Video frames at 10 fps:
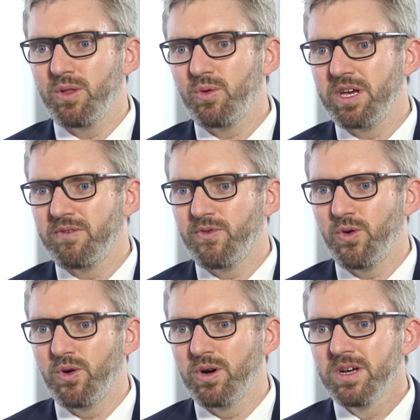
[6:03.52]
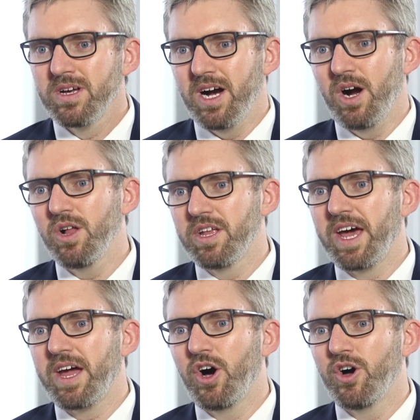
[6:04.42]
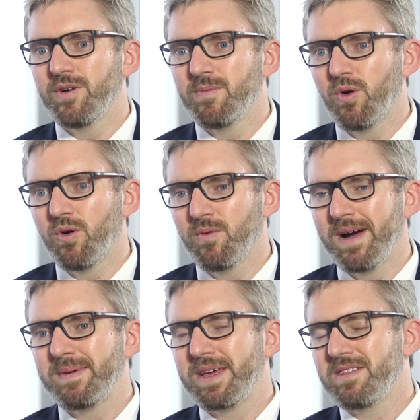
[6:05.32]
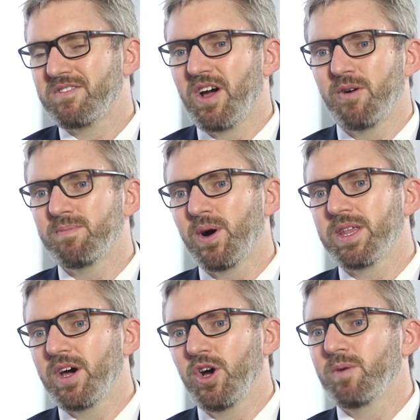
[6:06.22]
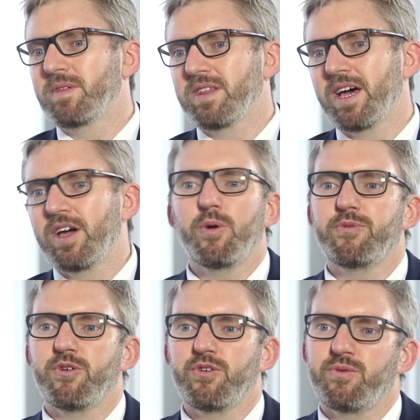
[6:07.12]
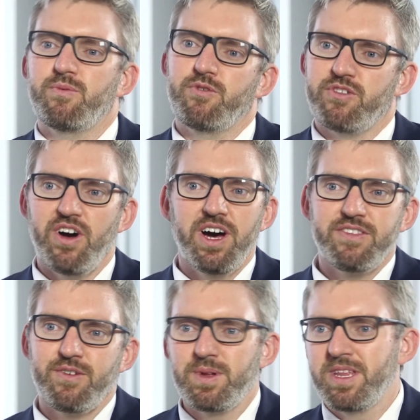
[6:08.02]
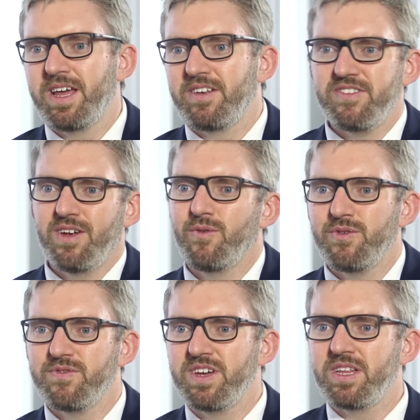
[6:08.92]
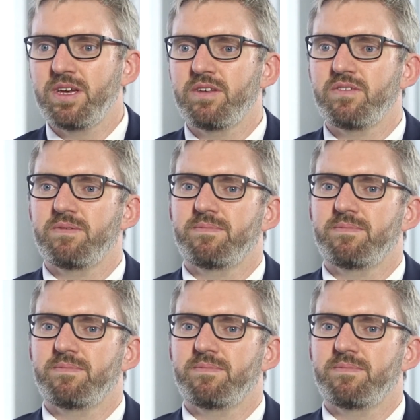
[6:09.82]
looking for a holiday home or maybe to go and buy the home that they hope to retire to in the next 10 or 15 years.